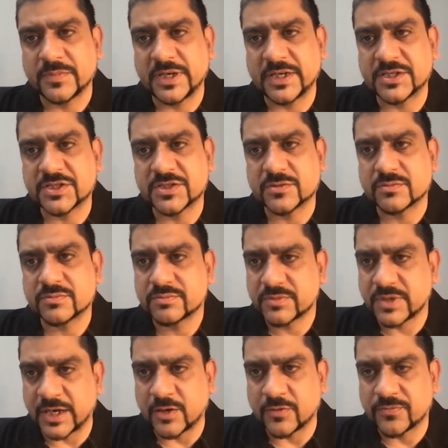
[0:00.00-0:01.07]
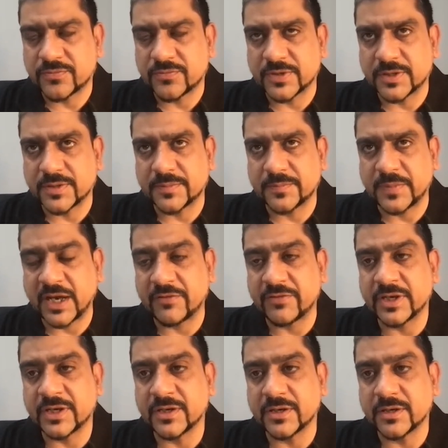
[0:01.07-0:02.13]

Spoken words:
It's kind of having